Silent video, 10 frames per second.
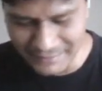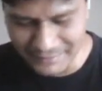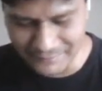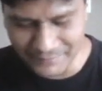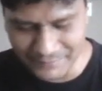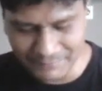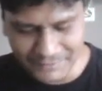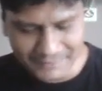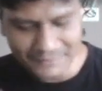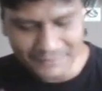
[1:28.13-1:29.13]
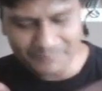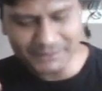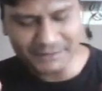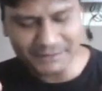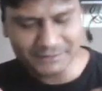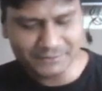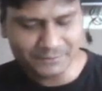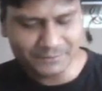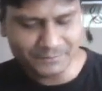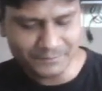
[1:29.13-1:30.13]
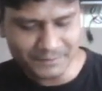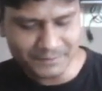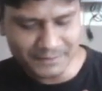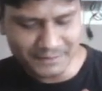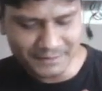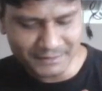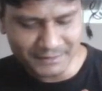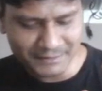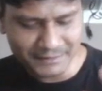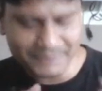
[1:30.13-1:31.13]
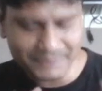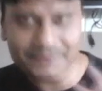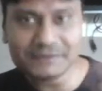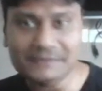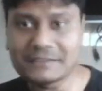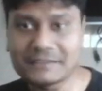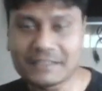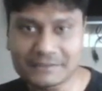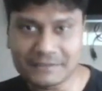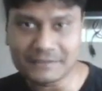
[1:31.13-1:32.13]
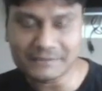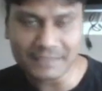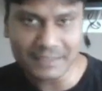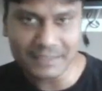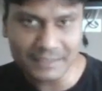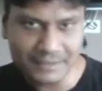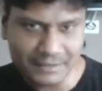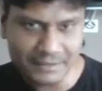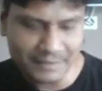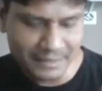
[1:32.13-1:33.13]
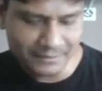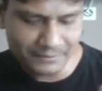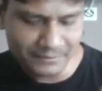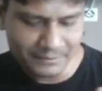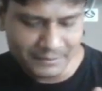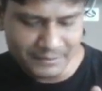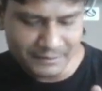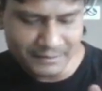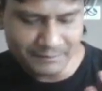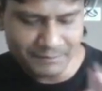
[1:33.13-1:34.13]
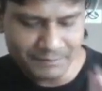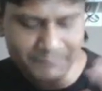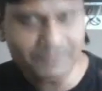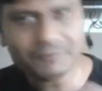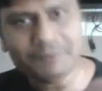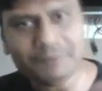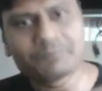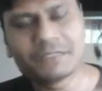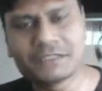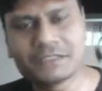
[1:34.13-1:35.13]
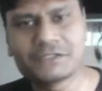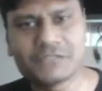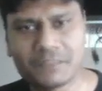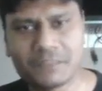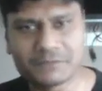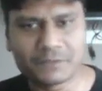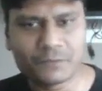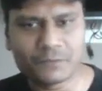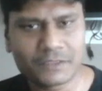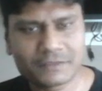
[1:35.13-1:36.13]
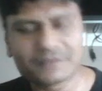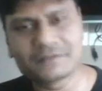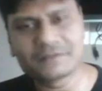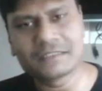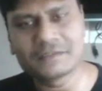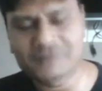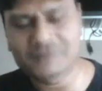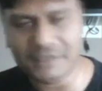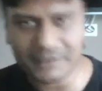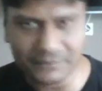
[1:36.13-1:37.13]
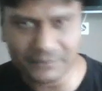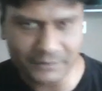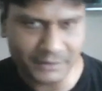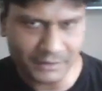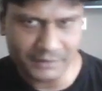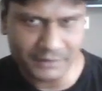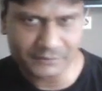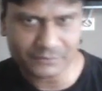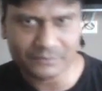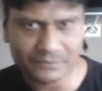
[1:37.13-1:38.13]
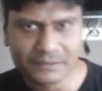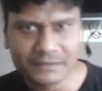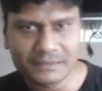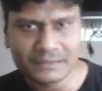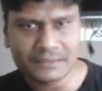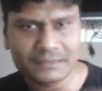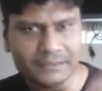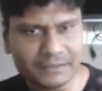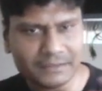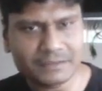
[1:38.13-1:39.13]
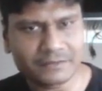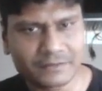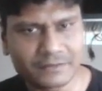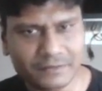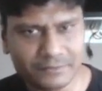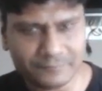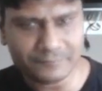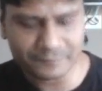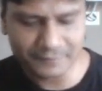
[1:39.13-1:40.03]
when I'm looking at an object, so here it's at an angle. I'm looking for the big shapes. Like, what are the things that I can recognize? So clearly here there are a lot of